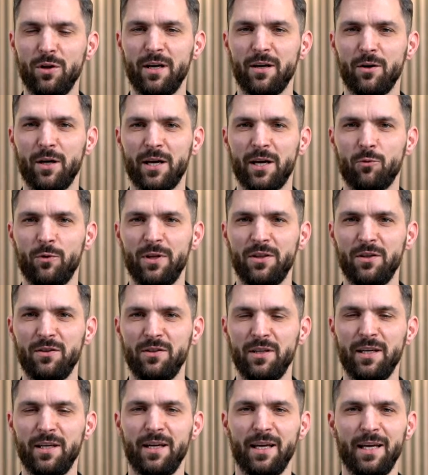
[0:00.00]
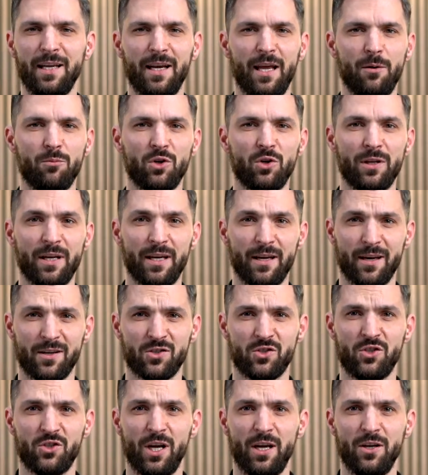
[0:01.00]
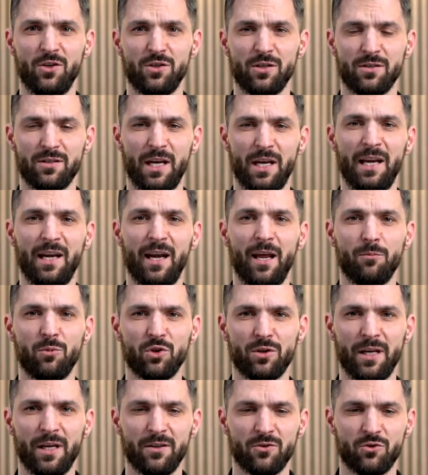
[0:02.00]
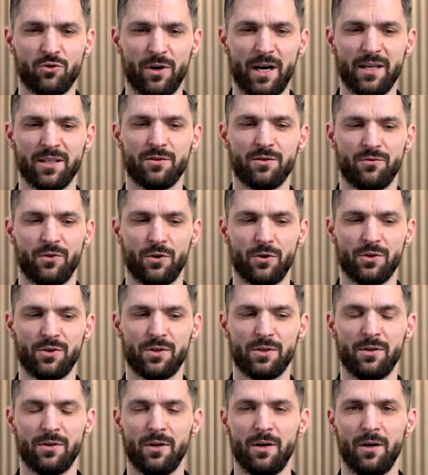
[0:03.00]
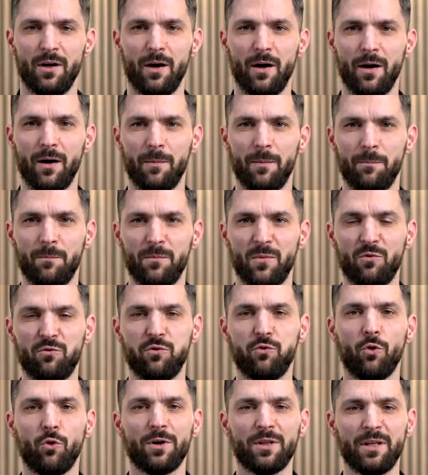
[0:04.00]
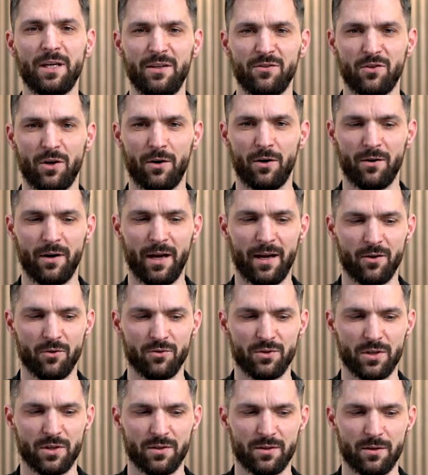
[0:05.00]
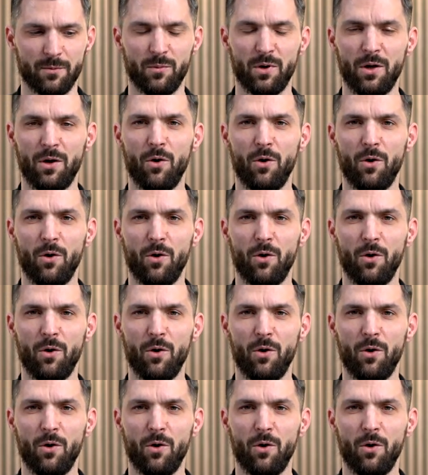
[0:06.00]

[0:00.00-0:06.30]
liquidity, enabling exchanges, enabling transfers for the entire ecosystem.